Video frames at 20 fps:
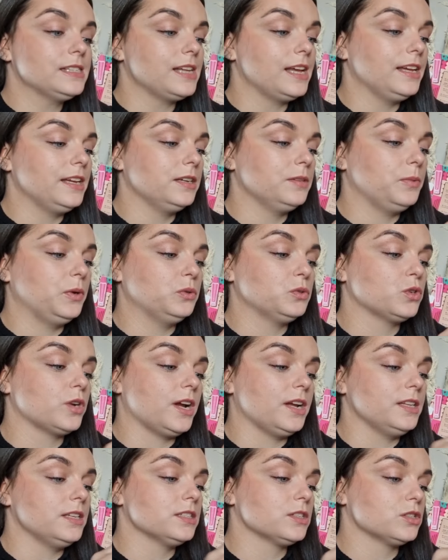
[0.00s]
excited about
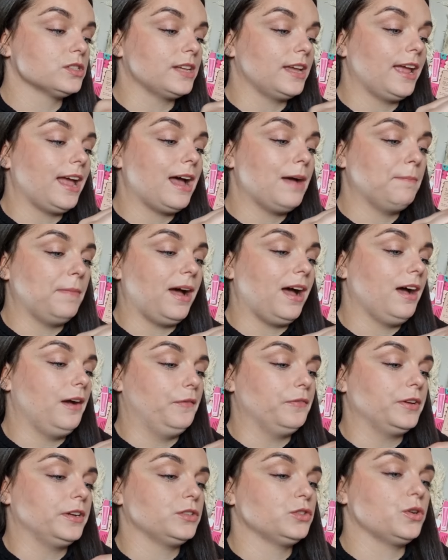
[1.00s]
trying this, because I am
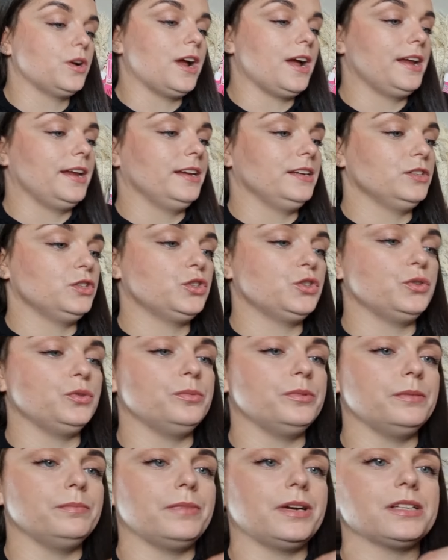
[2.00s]
after trying
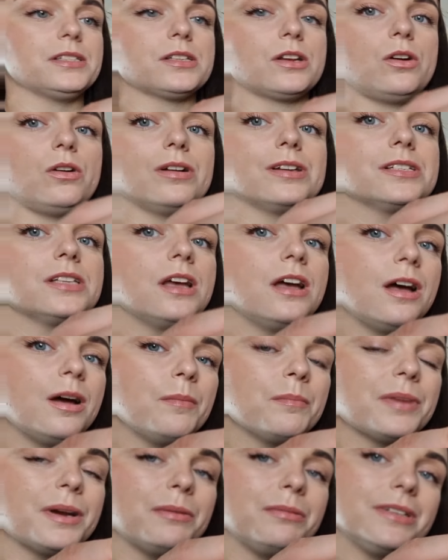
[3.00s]
Tube It mascaras.
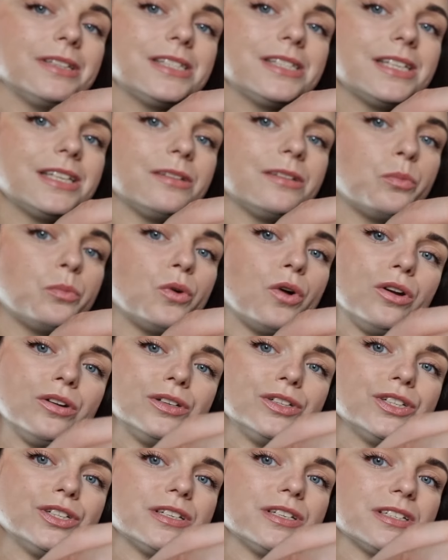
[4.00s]
But I will say the
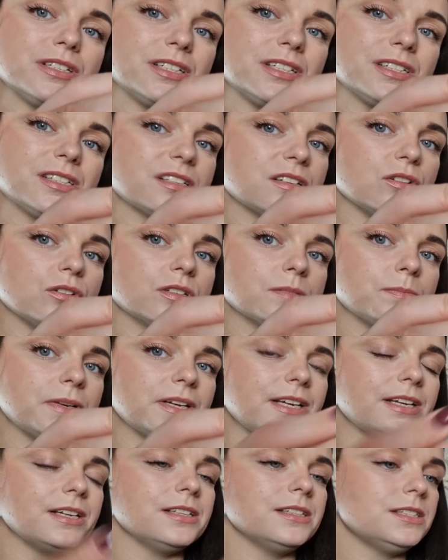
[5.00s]
wand just looks
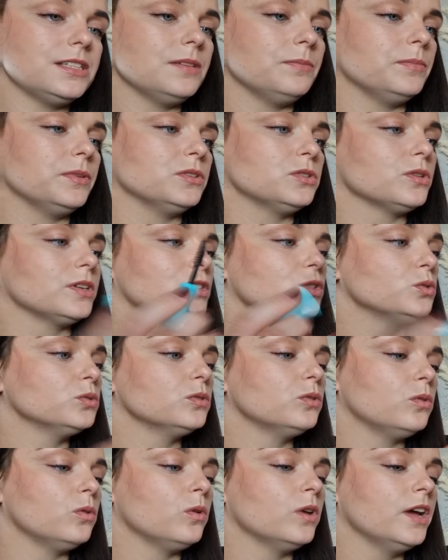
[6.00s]
plain and simple, so I don't
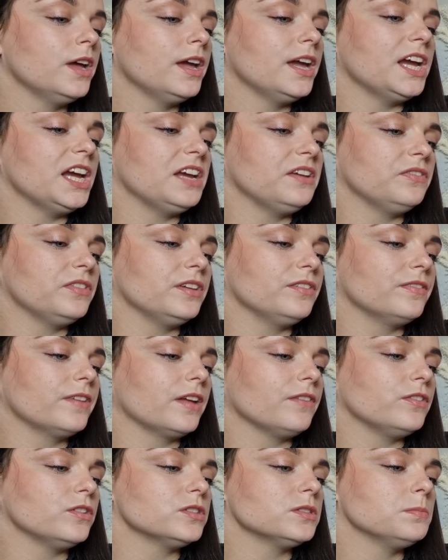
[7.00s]
know if they've
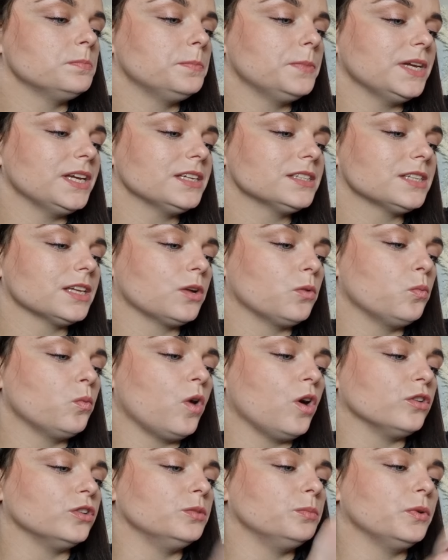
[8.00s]
given us basic
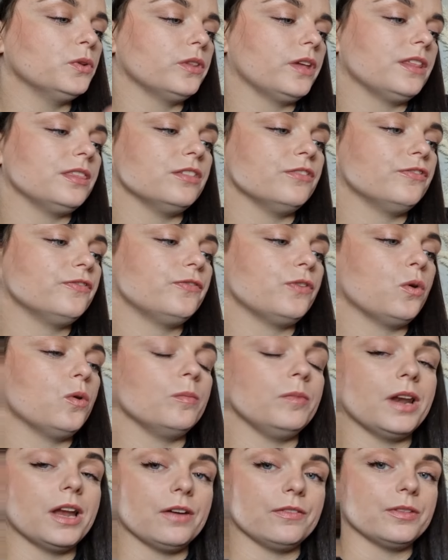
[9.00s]
wand, but then the
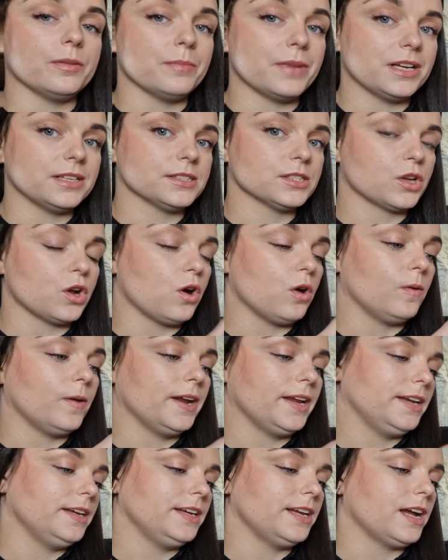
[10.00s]
formula of the
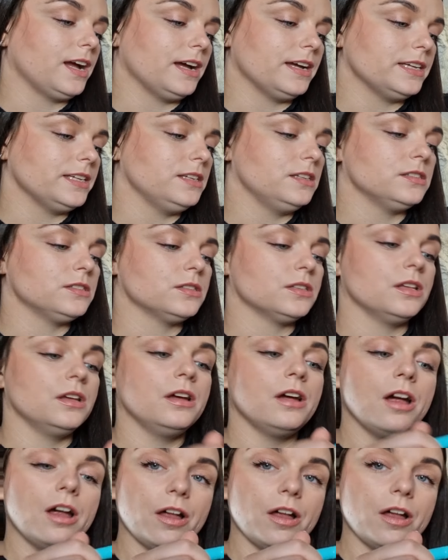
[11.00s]
mascara in here is